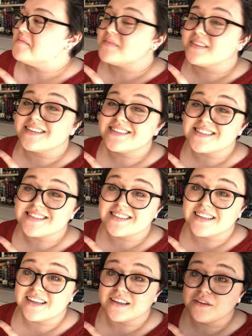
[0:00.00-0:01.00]
but this is
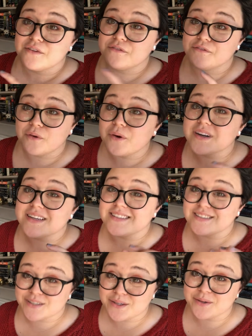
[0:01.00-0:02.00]
the
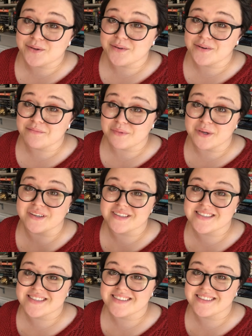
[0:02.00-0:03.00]
forty-two
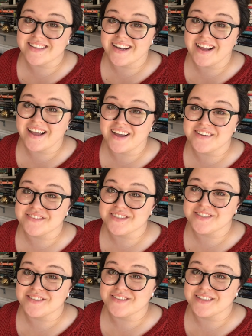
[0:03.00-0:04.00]
books that I have to
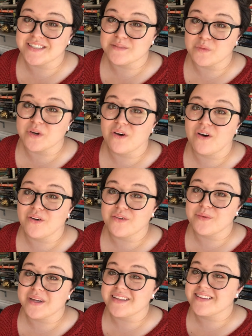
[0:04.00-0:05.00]
do this book
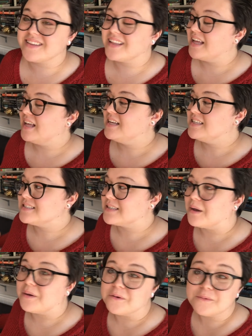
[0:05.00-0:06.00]
haul with,
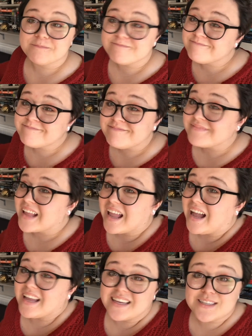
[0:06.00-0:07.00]
so
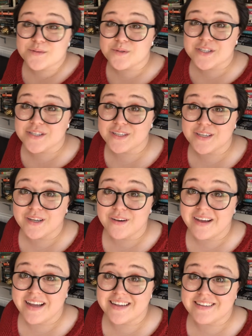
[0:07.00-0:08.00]
I guess we're just gonna
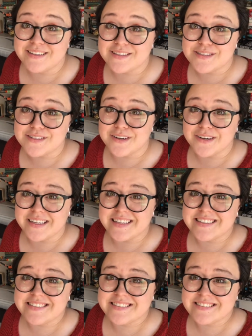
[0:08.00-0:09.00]
go ahead and get started.